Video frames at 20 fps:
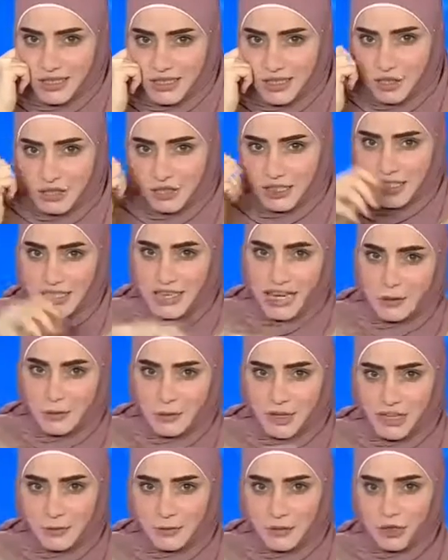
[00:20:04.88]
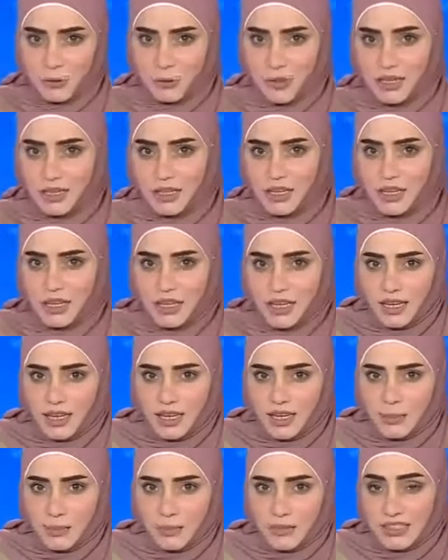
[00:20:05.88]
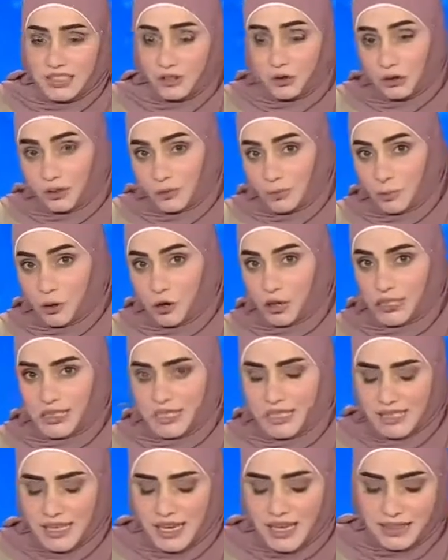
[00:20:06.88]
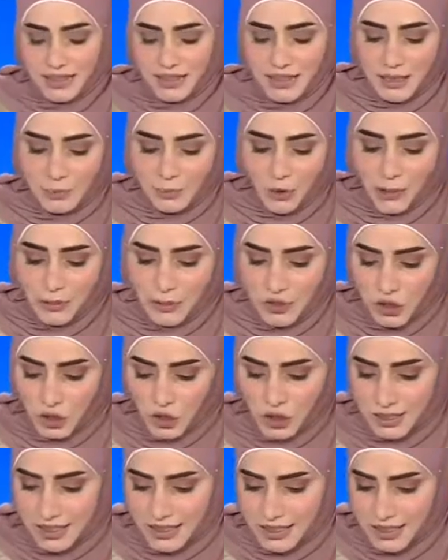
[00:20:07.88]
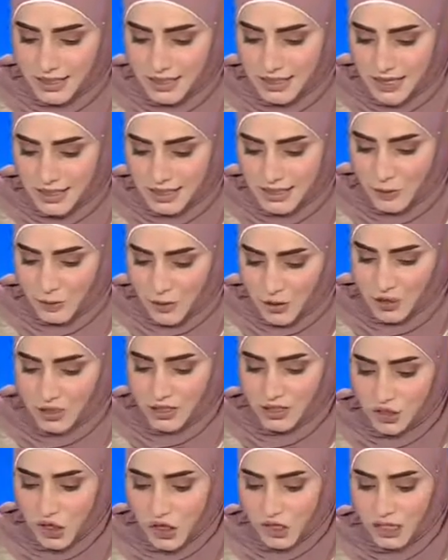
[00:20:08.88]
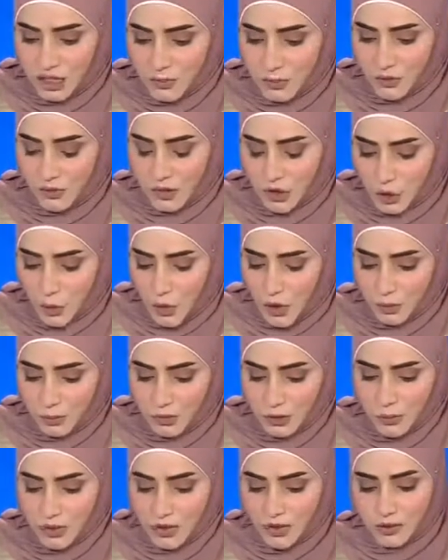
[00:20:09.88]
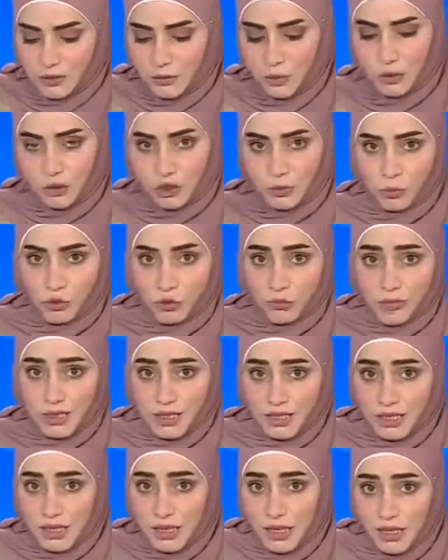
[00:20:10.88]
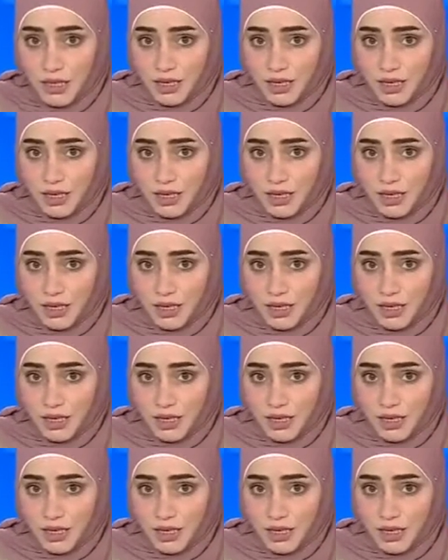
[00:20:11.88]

here that's happening between uh, certain parties and the prime minister designate, especially talking about the struggle between the future movement,